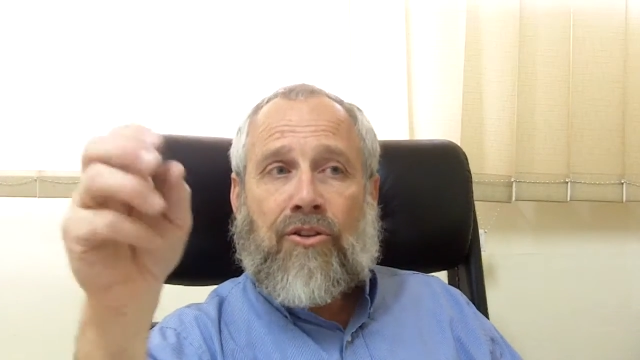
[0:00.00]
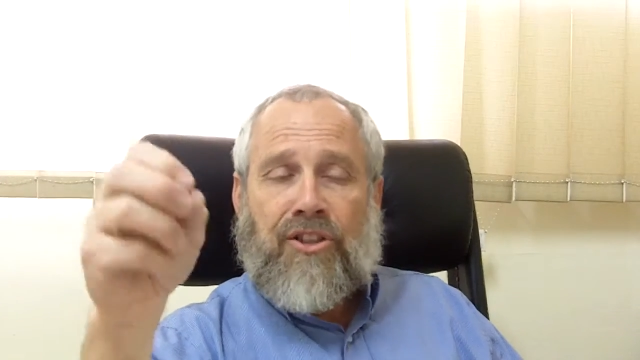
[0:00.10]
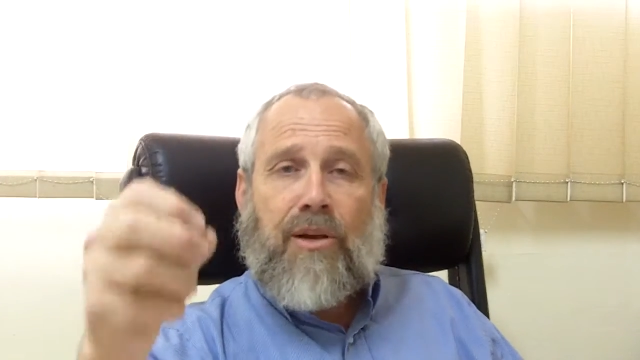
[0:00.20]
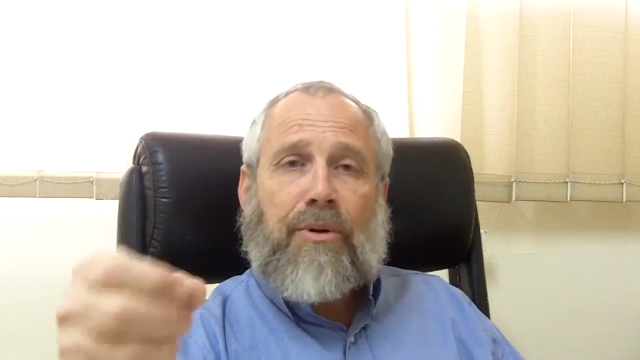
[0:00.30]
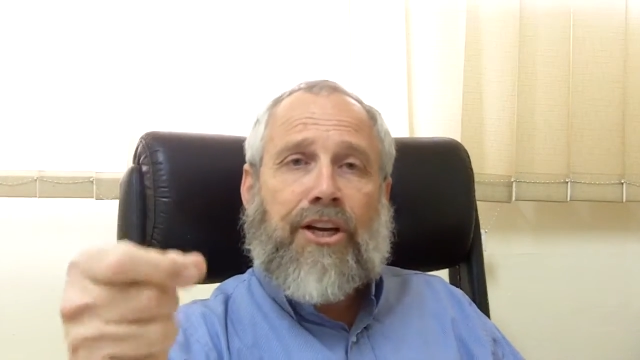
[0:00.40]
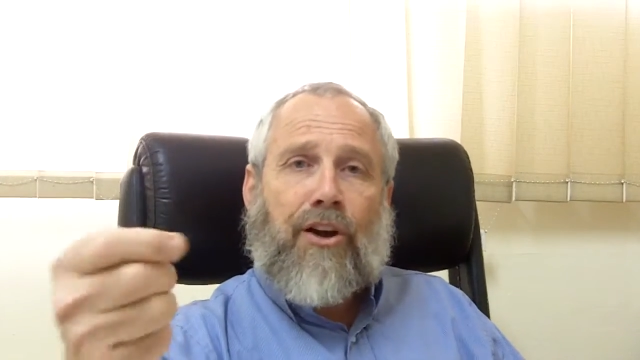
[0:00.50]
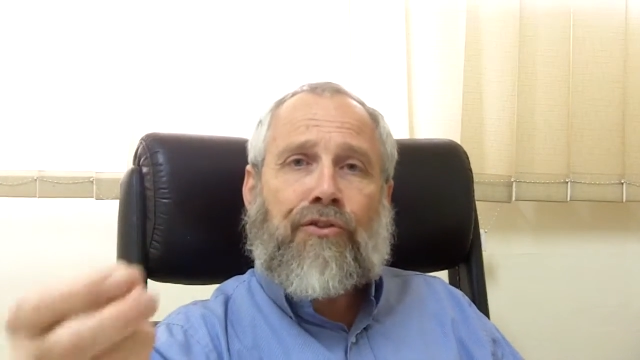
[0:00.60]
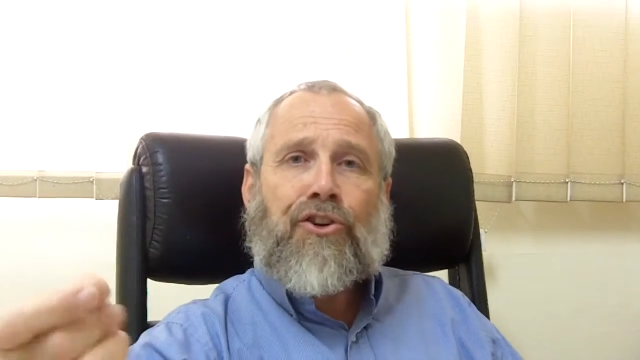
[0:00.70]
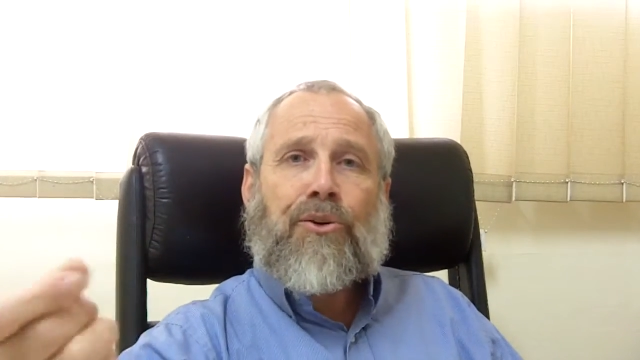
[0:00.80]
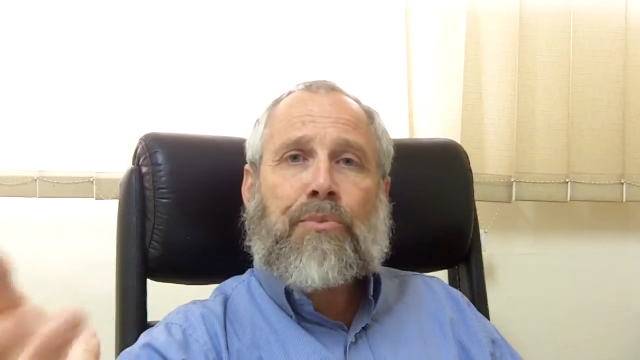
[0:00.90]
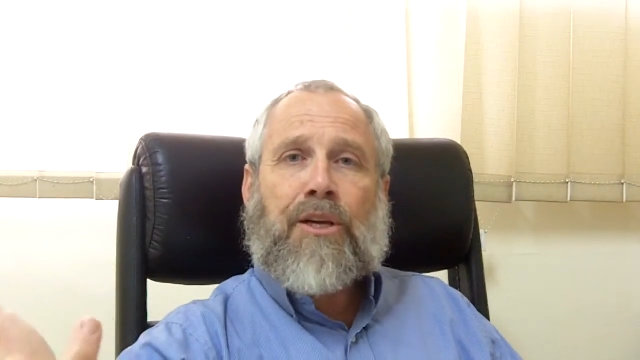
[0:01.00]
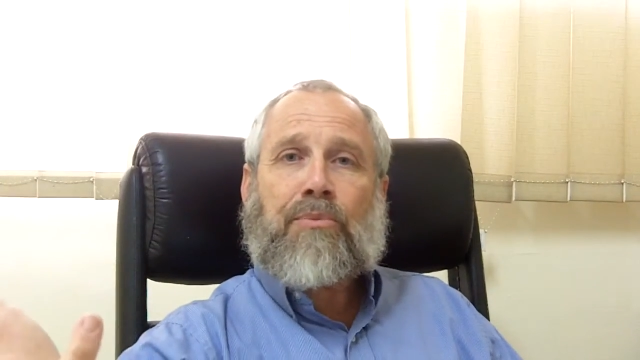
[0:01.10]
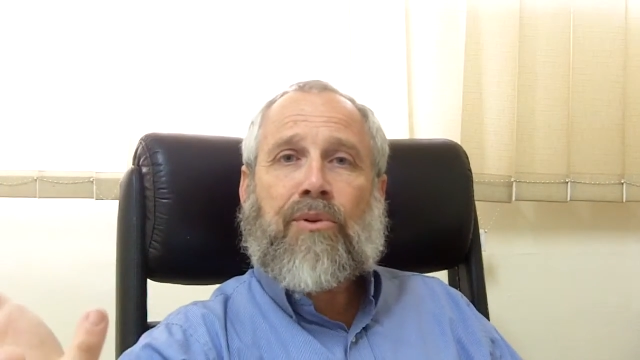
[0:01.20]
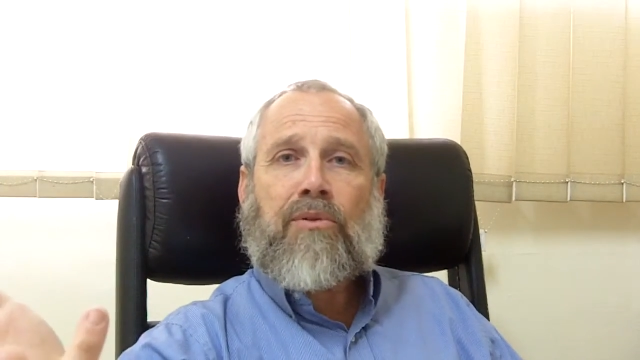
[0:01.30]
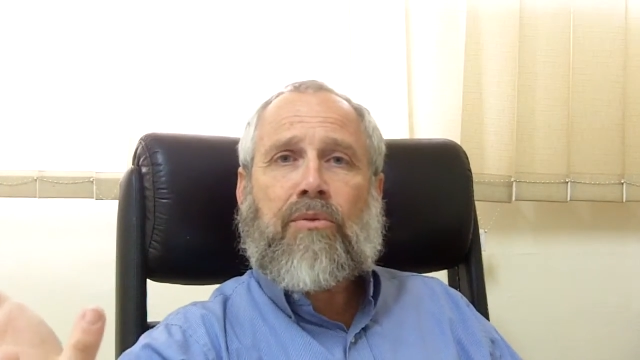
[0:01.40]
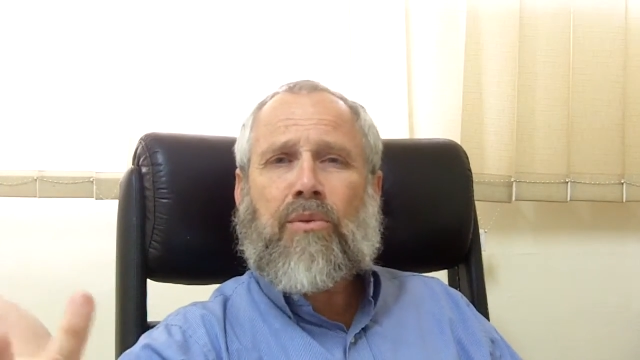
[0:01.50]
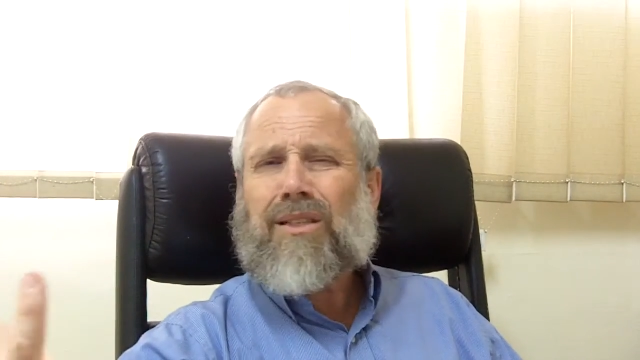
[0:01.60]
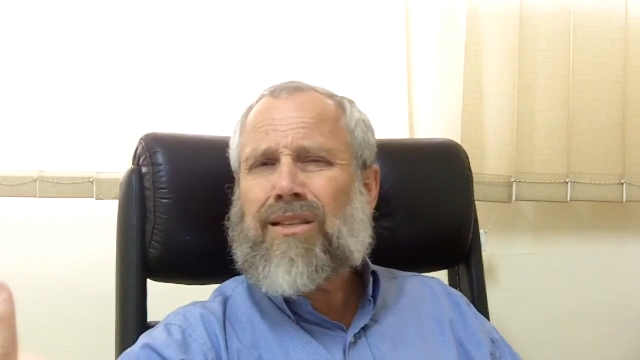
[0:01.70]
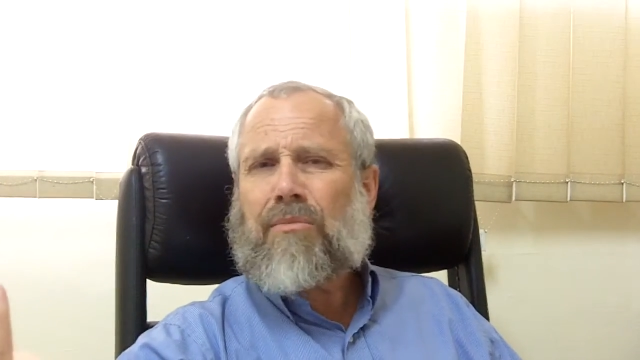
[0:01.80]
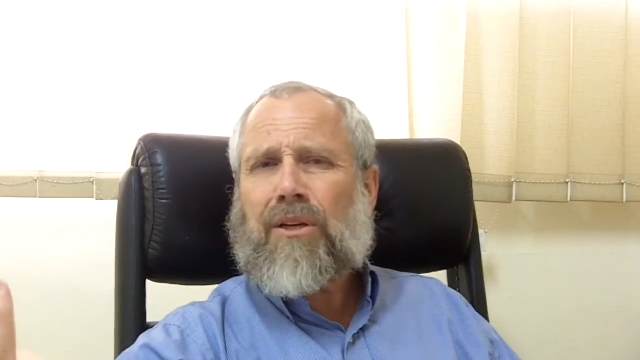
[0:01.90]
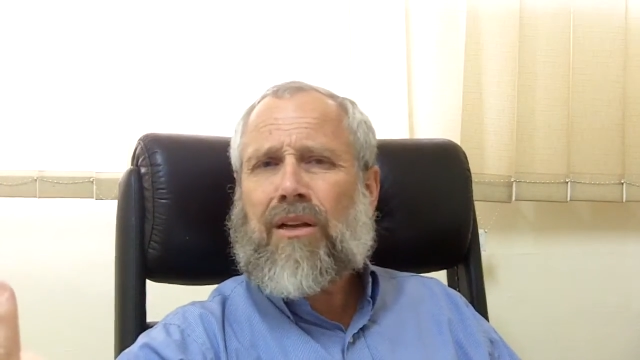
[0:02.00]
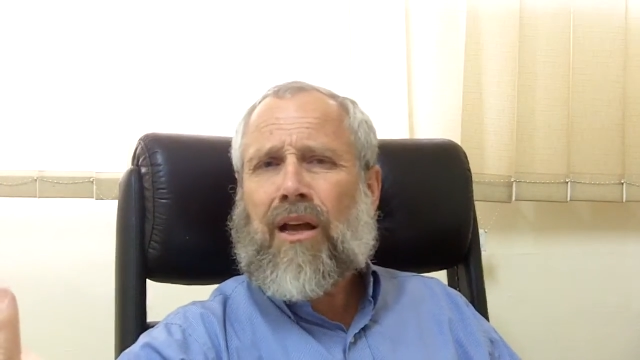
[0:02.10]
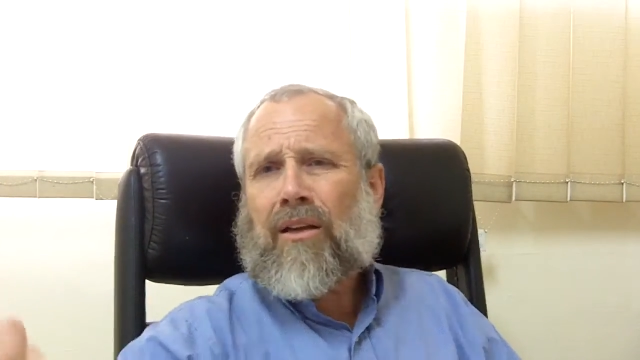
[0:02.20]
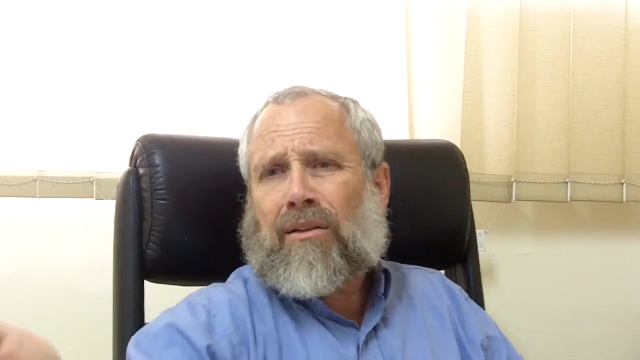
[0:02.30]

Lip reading: somebody of your people. What does that mean?